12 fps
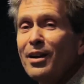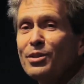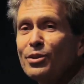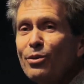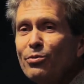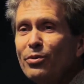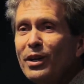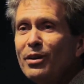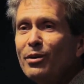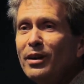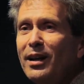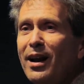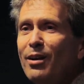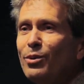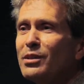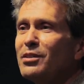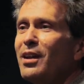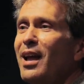So figure it out.
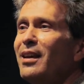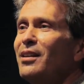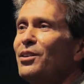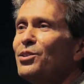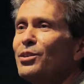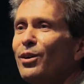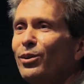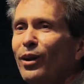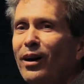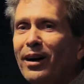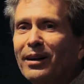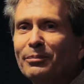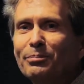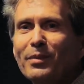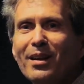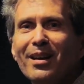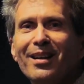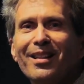What's taking you so long?
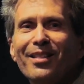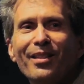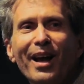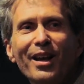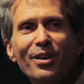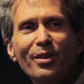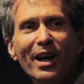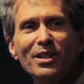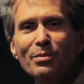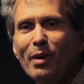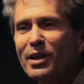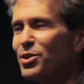Thank you. That's my